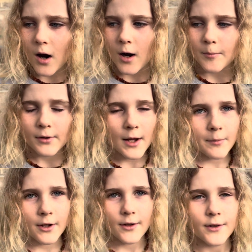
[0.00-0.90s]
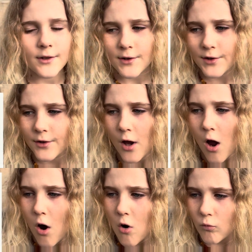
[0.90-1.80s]
Plebeians,
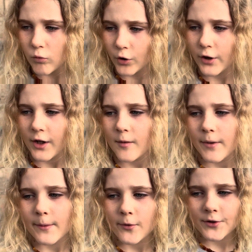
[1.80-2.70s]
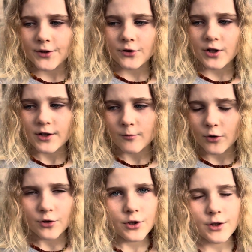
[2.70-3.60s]
working people such as
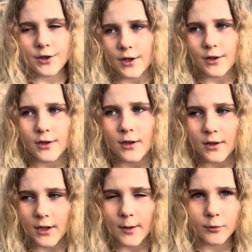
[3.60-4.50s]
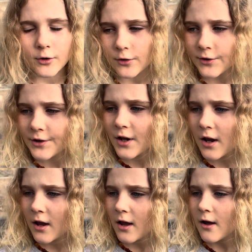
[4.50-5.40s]
merchants and laborers.
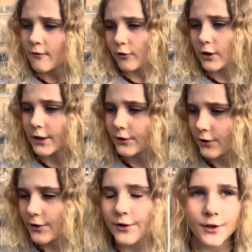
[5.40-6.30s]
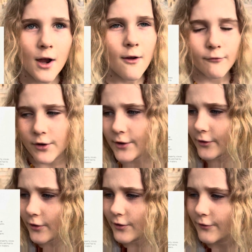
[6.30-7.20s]
Foreigners,
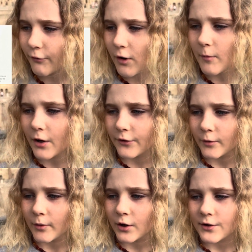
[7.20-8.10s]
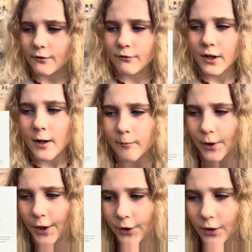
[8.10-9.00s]
visitors from other parts of the
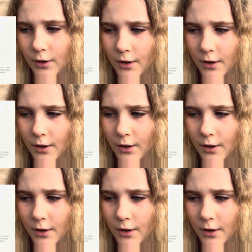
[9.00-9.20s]
empire.